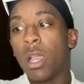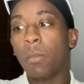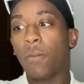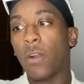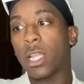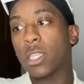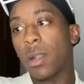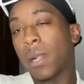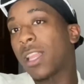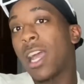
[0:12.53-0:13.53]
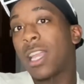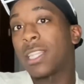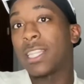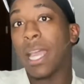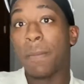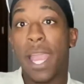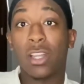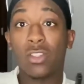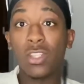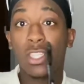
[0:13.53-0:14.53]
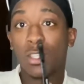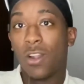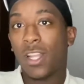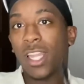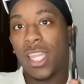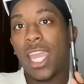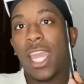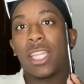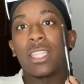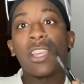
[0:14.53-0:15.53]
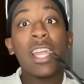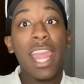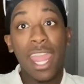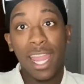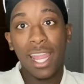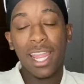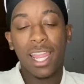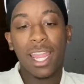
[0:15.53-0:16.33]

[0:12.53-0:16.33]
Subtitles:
before I start my classes, I'm actually starting that today.